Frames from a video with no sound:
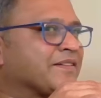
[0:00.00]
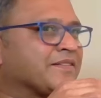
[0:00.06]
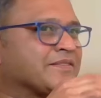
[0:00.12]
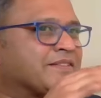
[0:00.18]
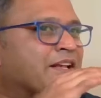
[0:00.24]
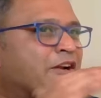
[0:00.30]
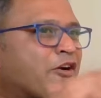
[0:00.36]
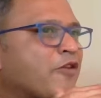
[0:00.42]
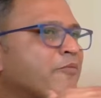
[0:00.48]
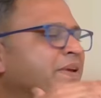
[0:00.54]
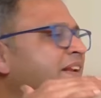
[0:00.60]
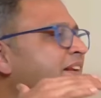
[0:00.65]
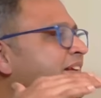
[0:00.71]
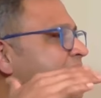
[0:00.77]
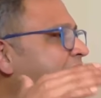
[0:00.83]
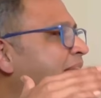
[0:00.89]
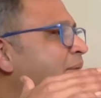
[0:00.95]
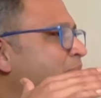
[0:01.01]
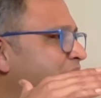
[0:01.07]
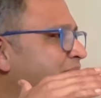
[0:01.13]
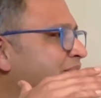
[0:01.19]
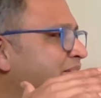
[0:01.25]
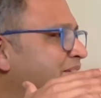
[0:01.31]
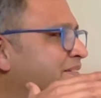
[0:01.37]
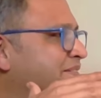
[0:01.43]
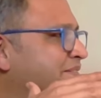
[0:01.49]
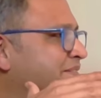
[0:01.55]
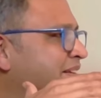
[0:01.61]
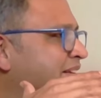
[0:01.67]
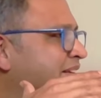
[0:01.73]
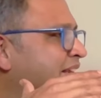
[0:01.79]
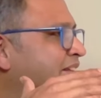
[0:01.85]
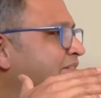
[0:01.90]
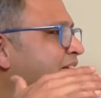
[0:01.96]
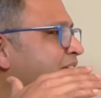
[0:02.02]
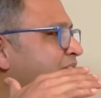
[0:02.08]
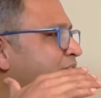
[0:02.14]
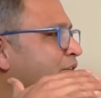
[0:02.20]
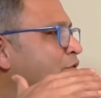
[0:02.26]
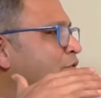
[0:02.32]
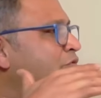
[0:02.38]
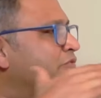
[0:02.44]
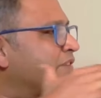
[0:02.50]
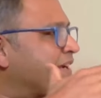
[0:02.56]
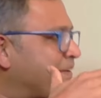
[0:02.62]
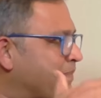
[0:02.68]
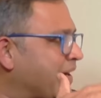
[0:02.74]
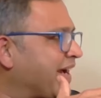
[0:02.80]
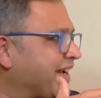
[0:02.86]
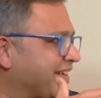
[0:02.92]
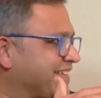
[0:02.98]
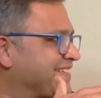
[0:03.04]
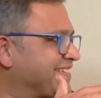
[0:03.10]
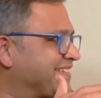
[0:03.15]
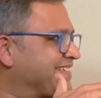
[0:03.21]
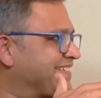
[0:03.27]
There have been times when there were no feedback,